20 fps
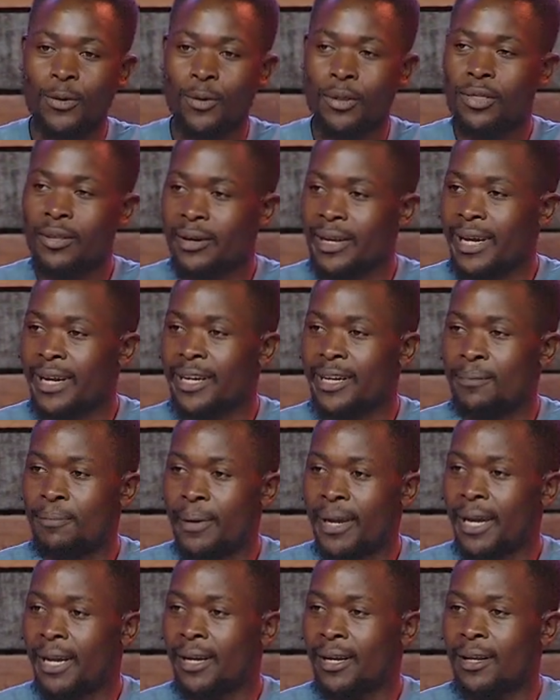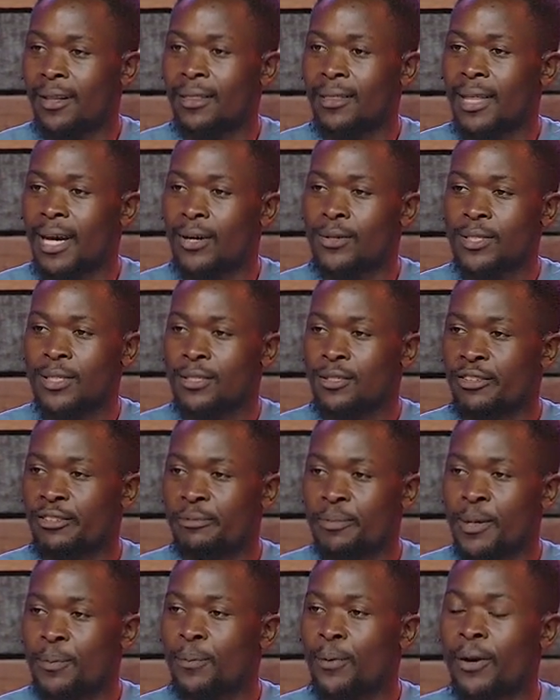with 300 men and thousands
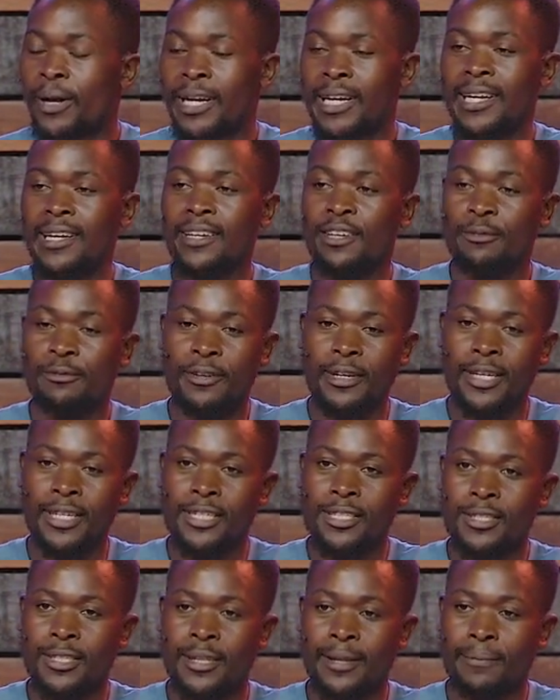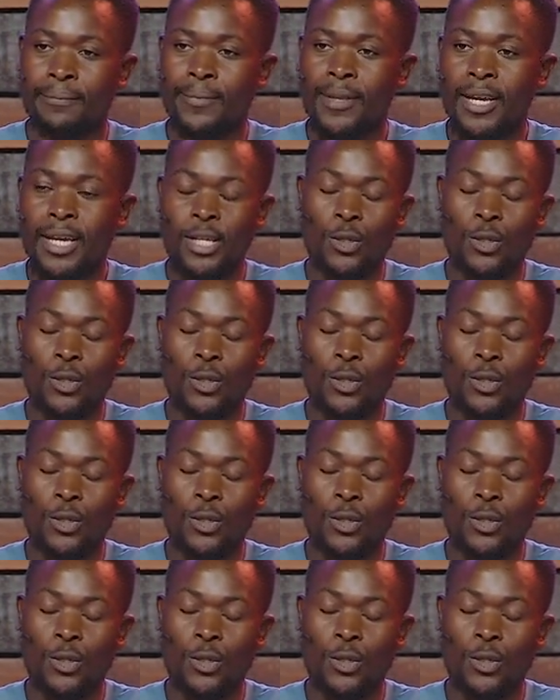of people, and he finished them.